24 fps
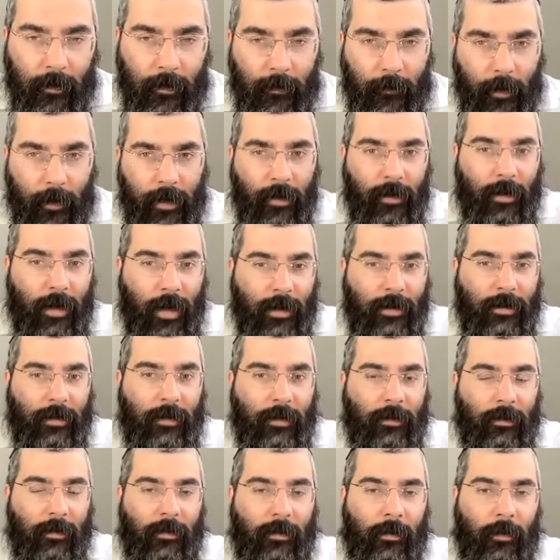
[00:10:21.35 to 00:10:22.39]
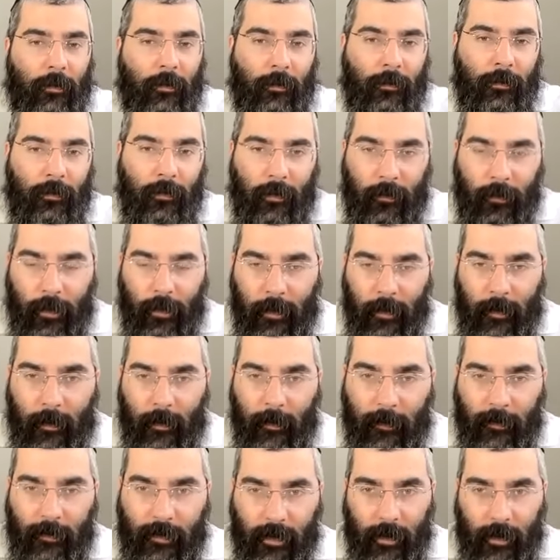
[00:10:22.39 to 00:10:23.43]
one of the ideas of thinking about
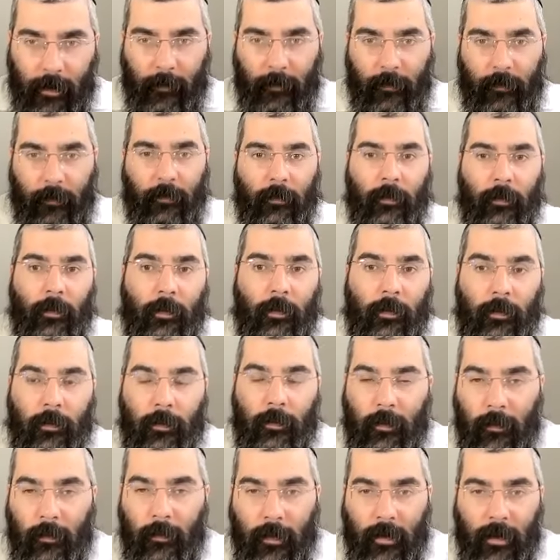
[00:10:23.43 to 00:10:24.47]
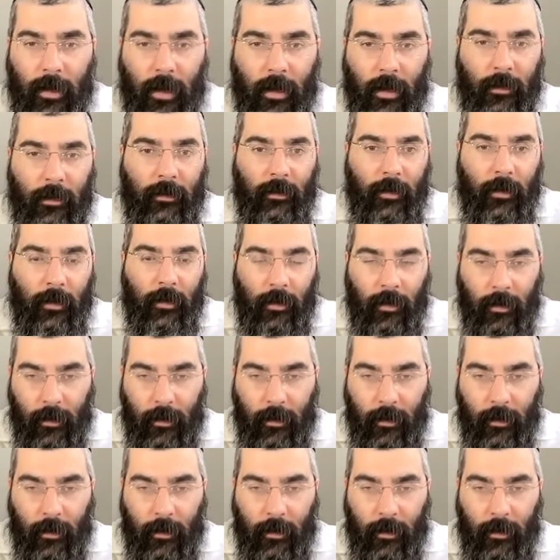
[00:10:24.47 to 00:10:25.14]
Miftoyim. Michal,